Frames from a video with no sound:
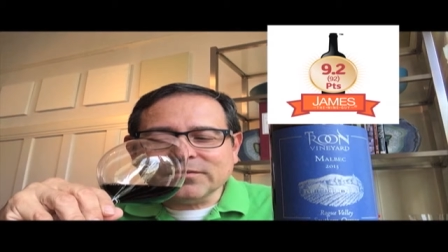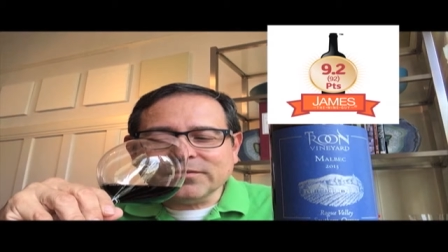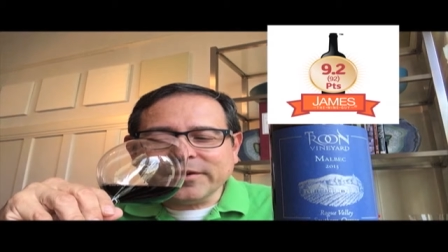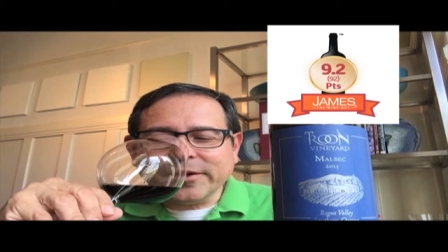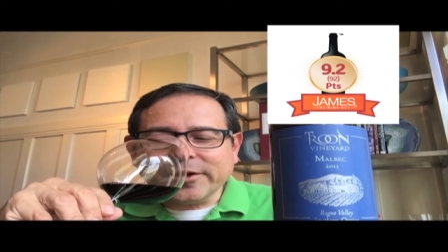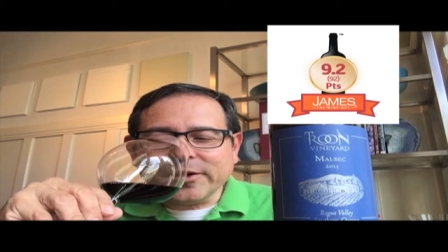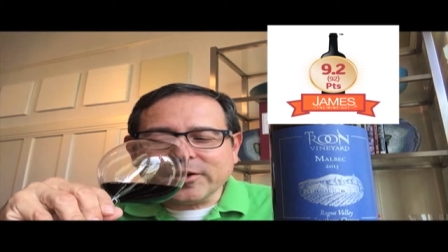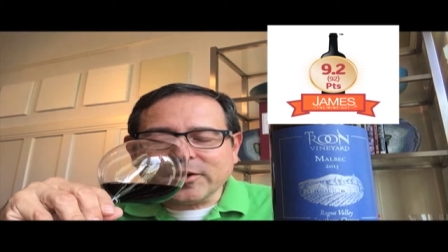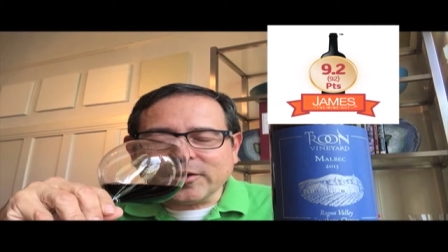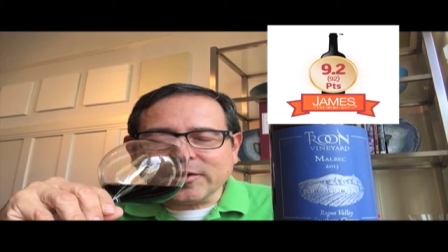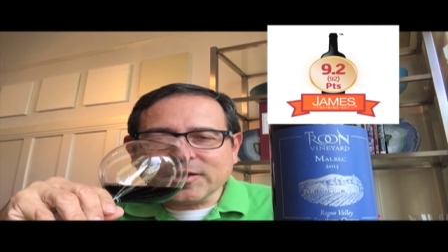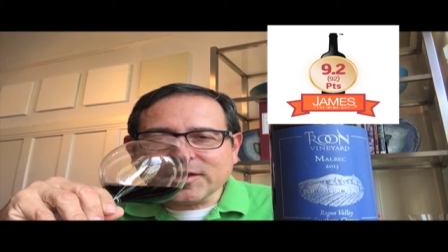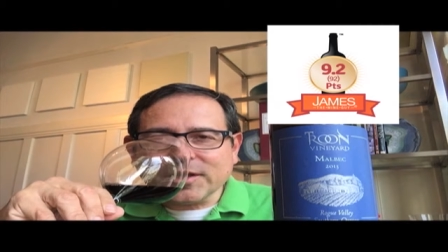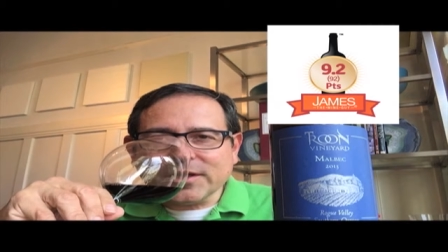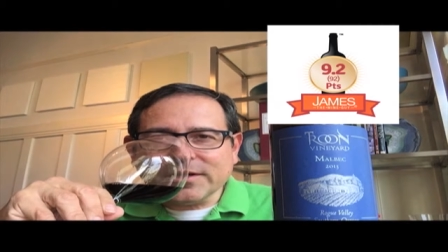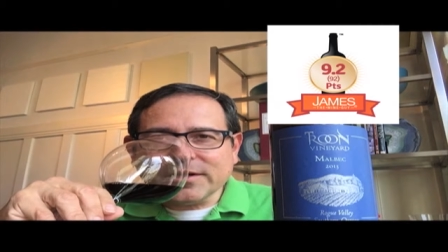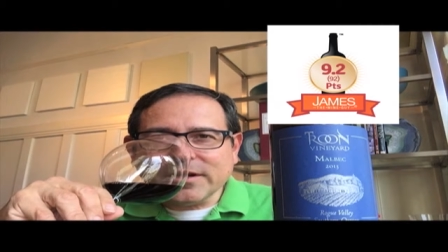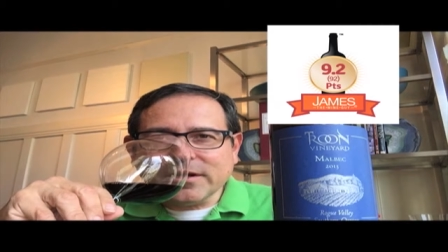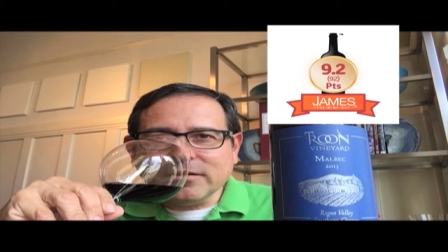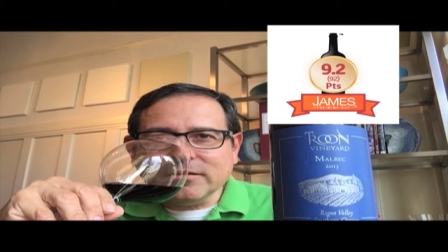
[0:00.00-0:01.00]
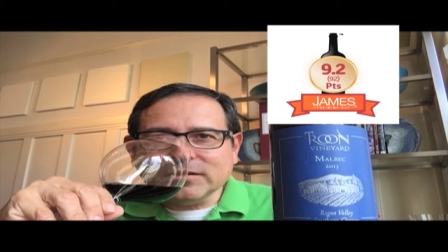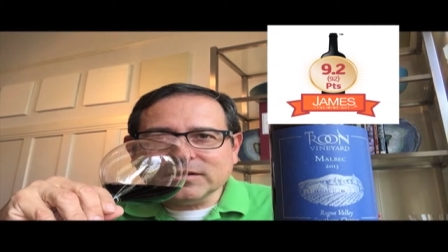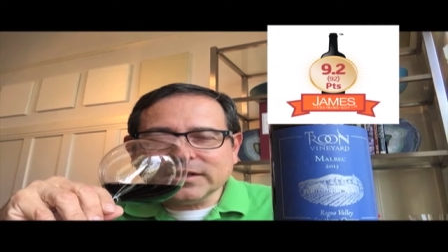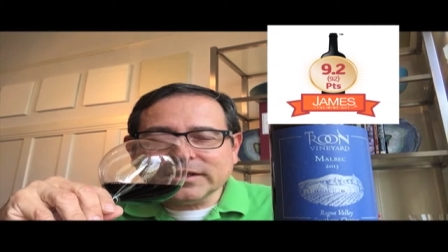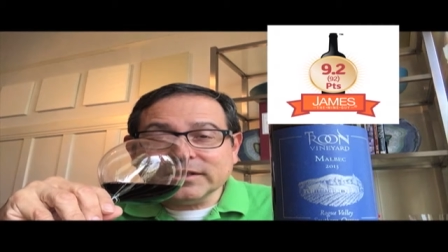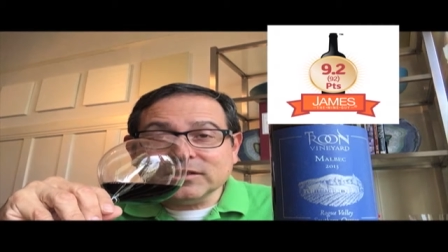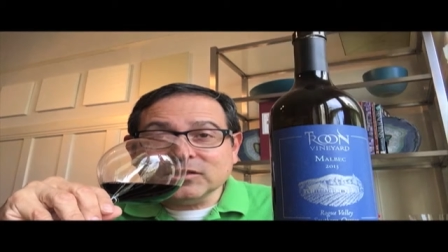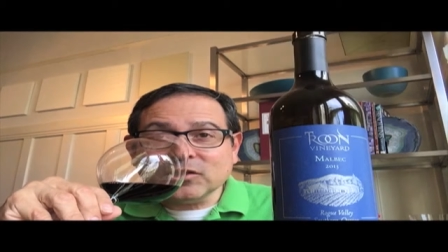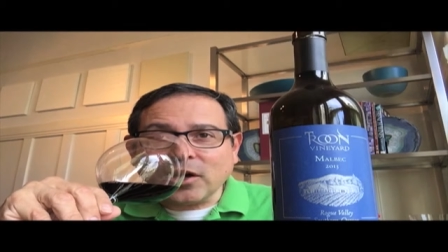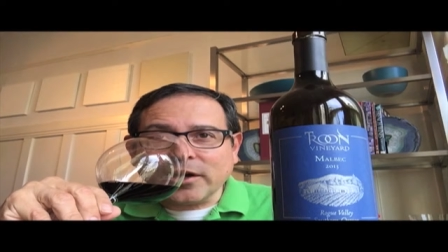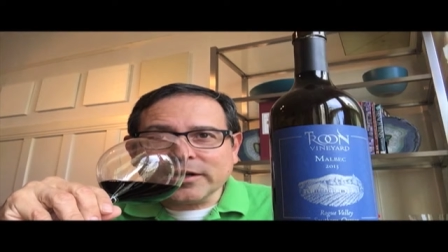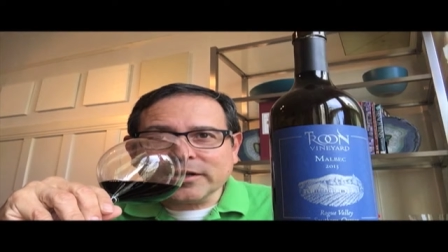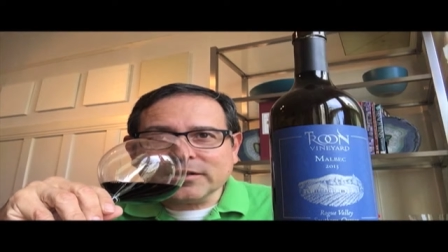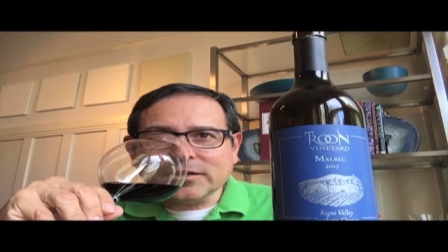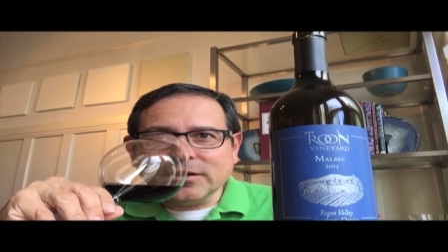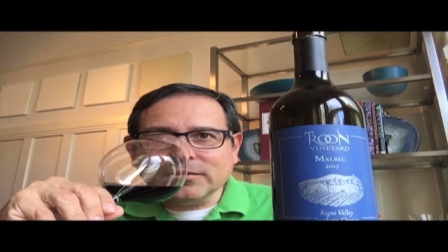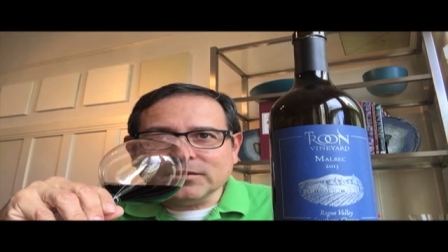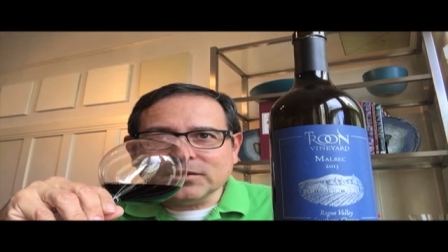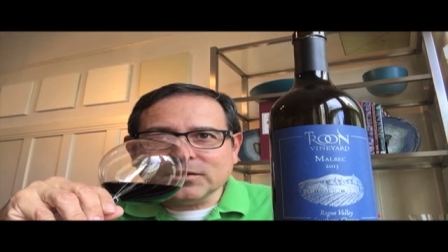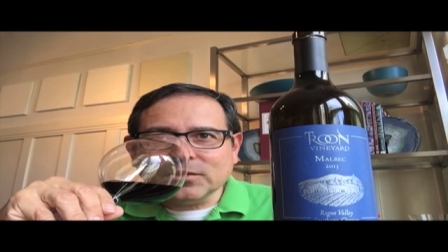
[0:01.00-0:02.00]
very earthy notes, exotic
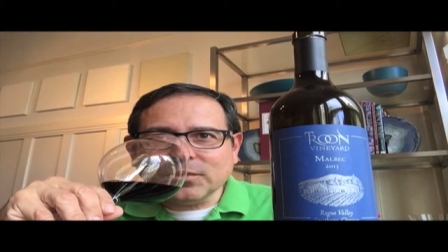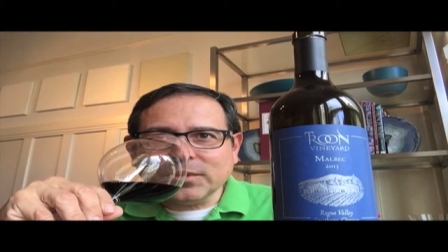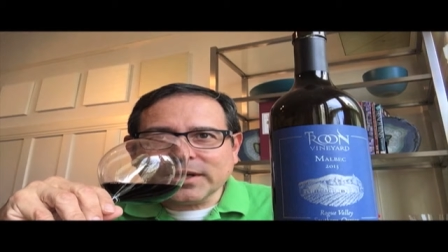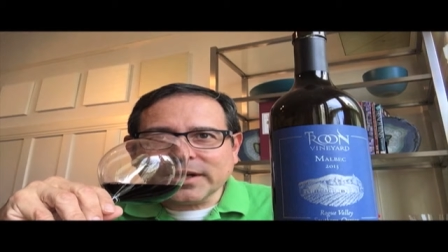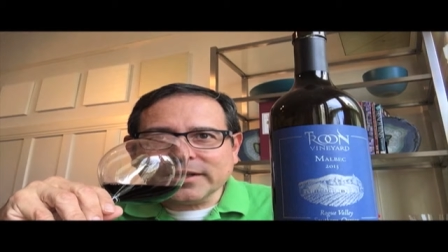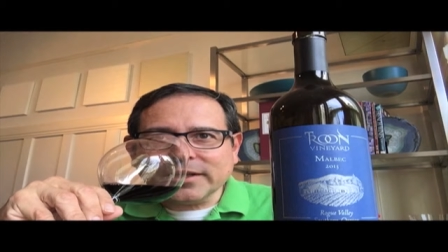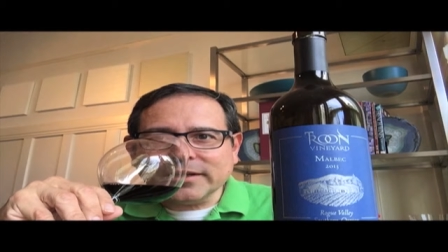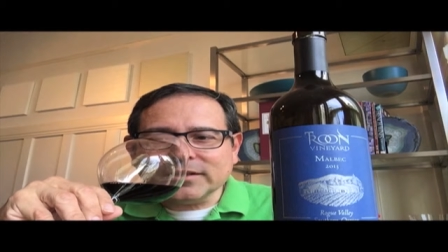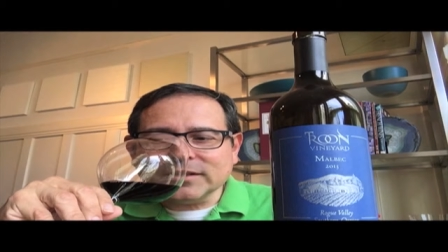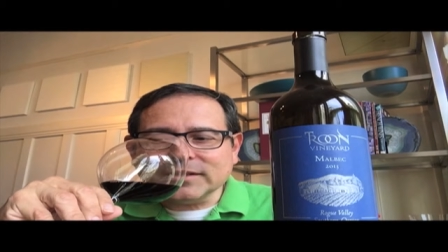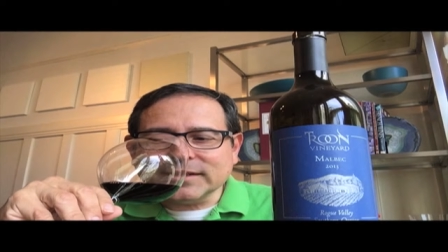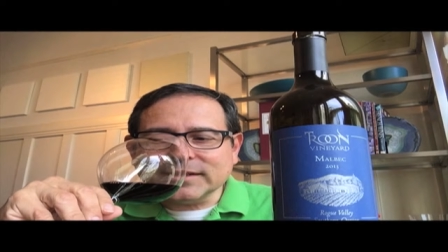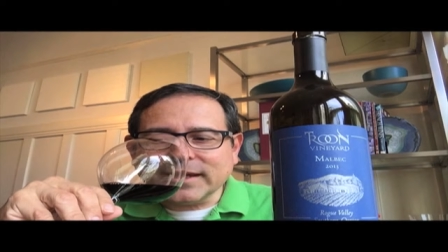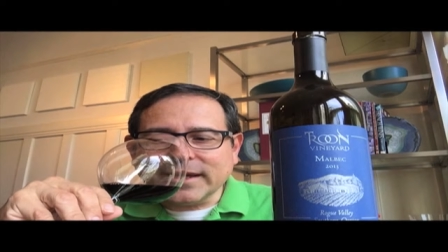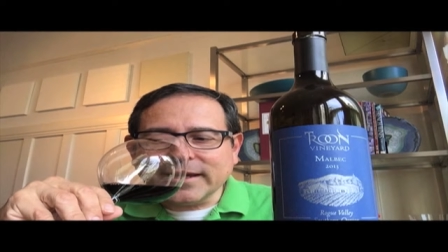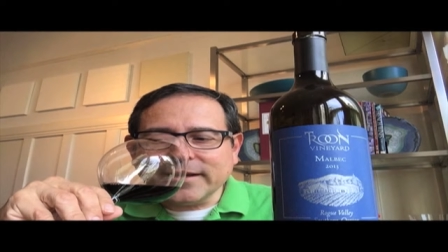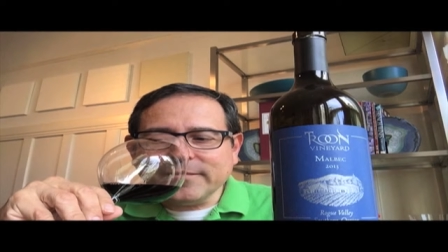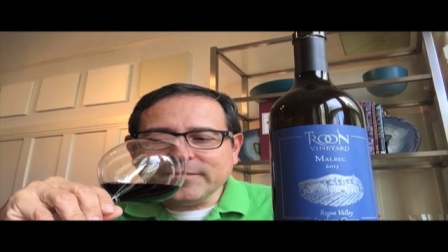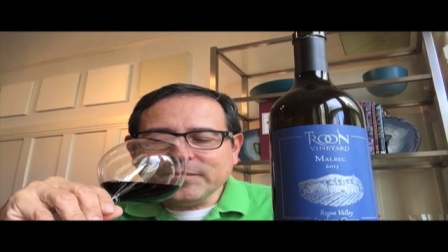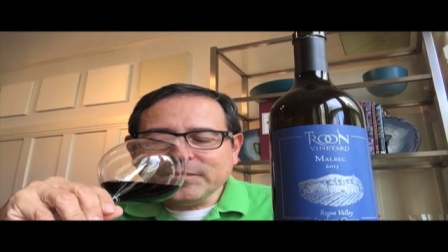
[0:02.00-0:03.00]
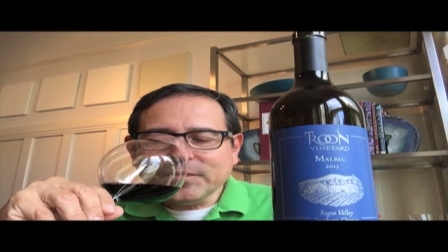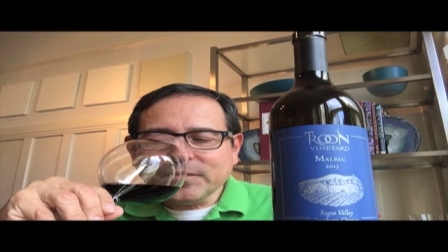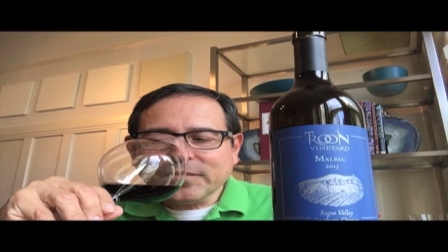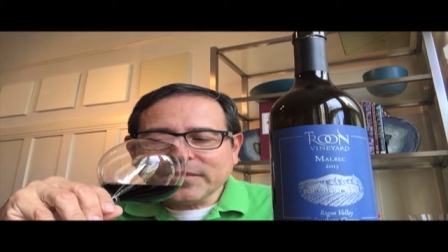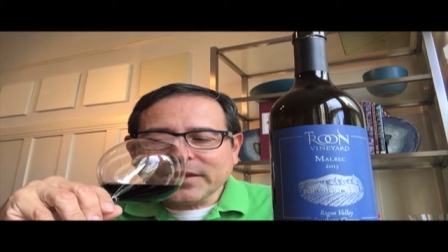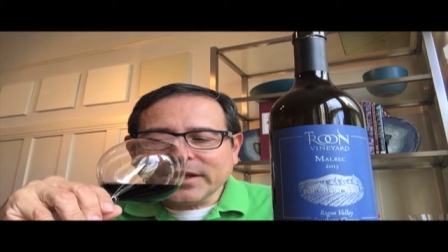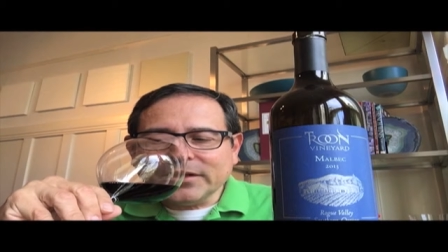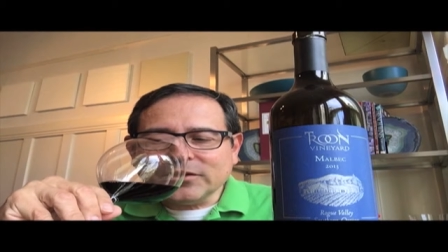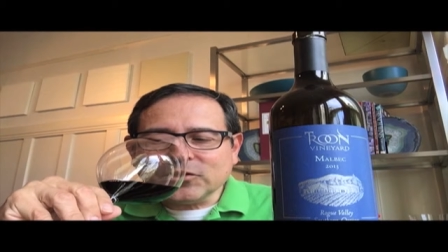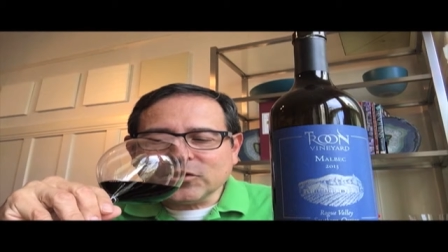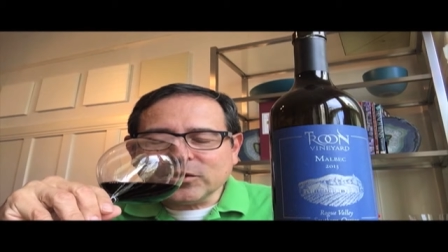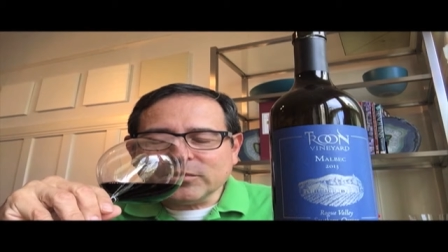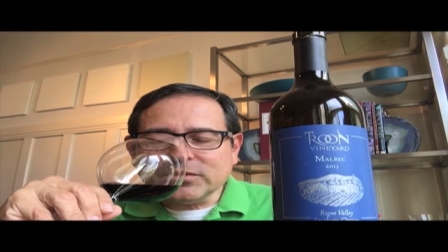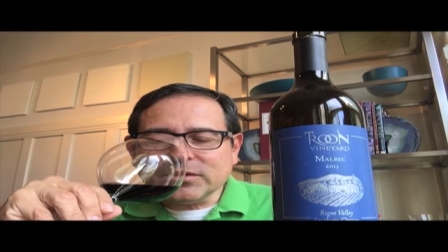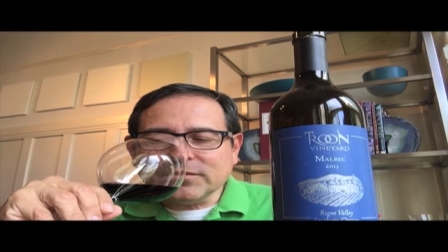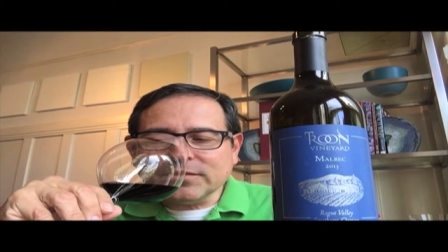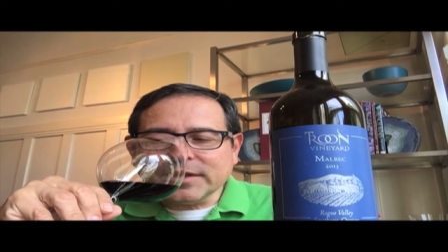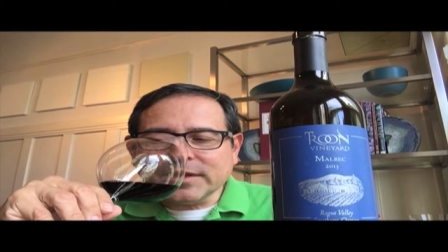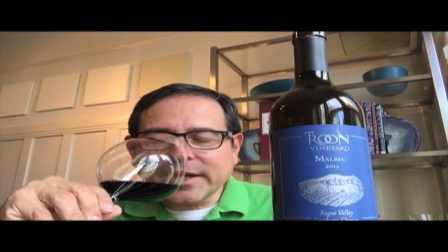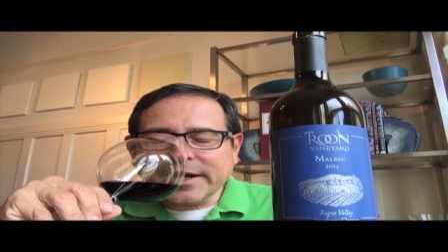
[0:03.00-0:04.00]
notes, what I like to say in
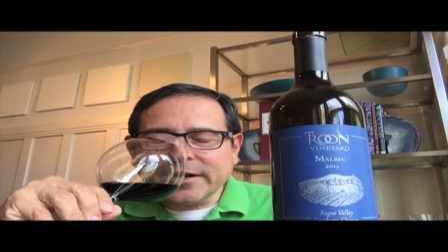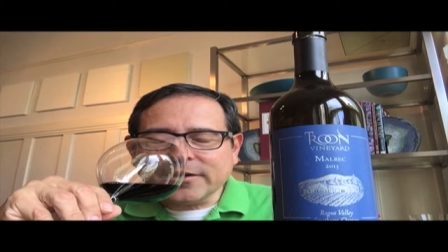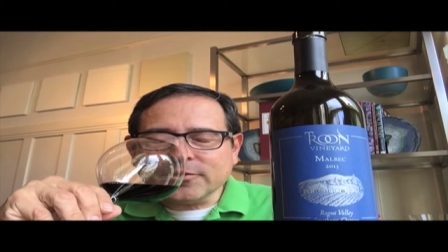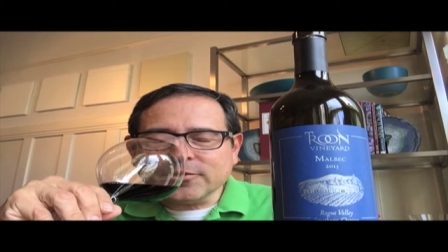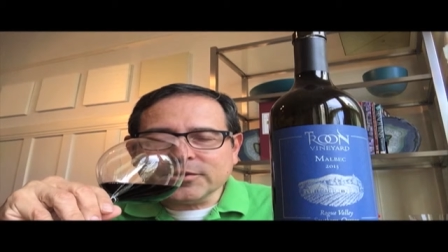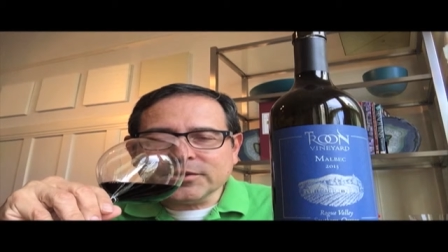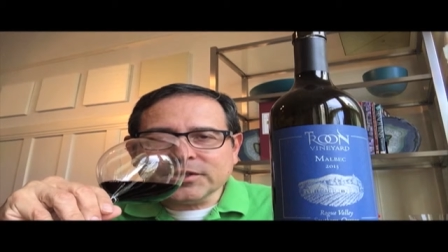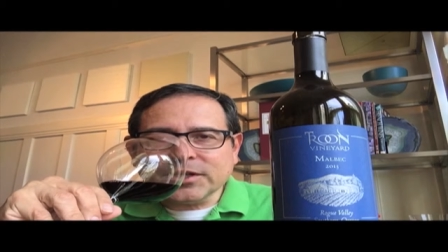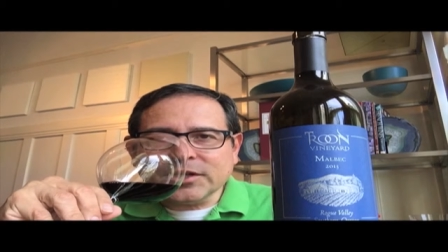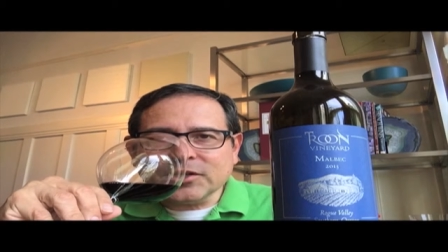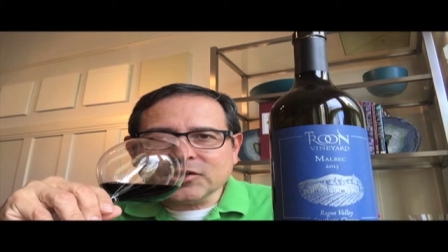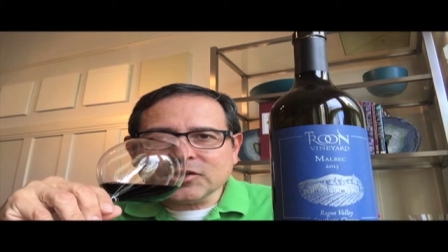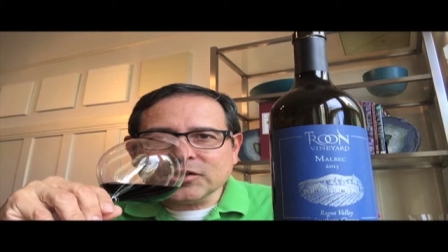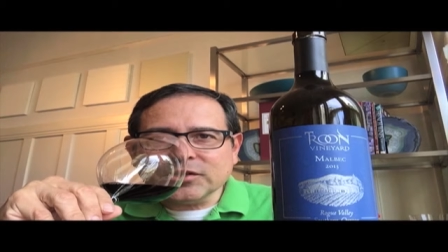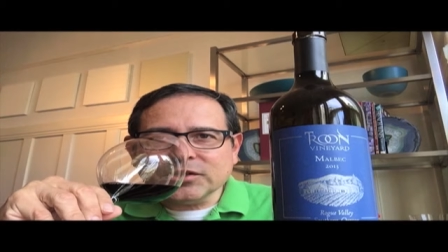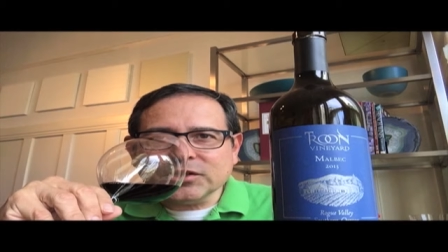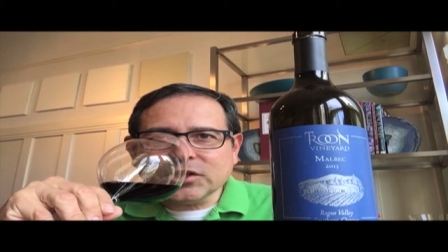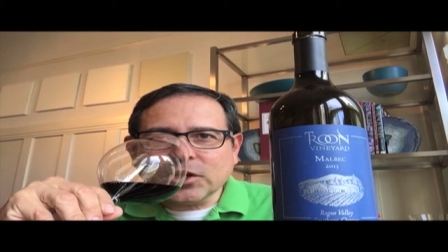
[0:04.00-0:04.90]
terms of the characterization.